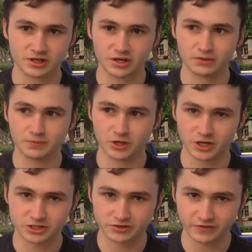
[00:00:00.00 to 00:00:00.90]
on the
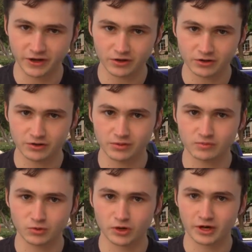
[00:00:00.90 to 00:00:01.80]
production value, and
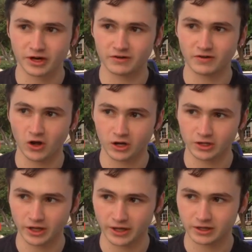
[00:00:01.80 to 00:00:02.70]
more kind of
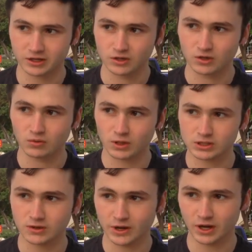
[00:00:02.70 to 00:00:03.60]
on like
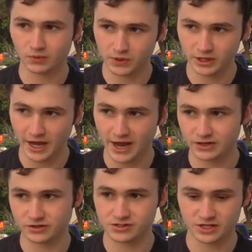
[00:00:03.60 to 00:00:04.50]
what's going on with the
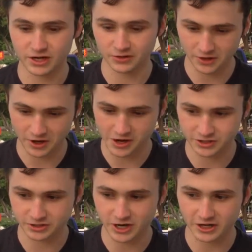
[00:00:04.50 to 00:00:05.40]
actors and how they're
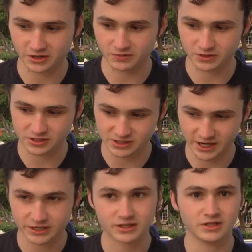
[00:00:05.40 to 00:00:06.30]
interacting with the
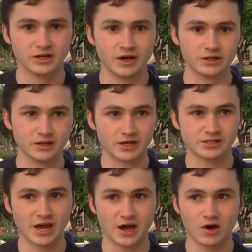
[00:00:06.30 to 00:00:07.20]
set, and
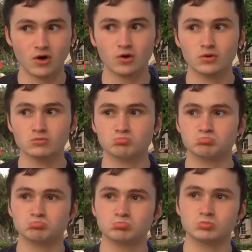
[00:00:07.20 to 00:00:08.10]
less how
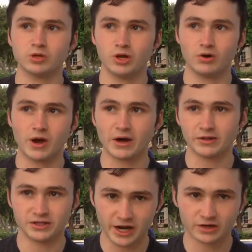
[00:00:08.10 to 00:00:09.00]
how
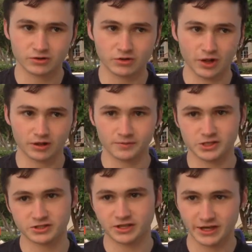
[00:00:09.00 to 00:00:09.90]
the technical
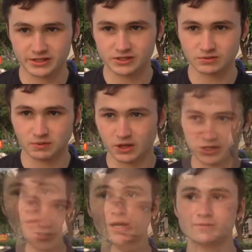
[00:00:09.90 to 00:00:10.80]
elements enhance the
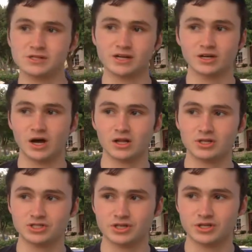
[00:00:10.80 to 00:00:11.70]
play. Sometimes
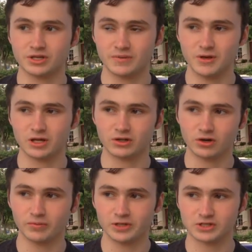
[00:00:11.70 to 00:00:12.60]
technology can be a
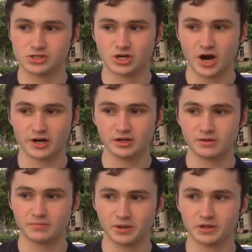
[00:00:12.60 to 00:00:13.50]
little bit
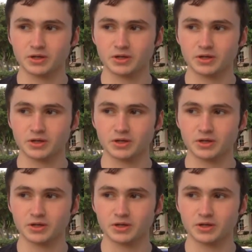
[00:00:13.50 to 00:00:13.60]
distracting, but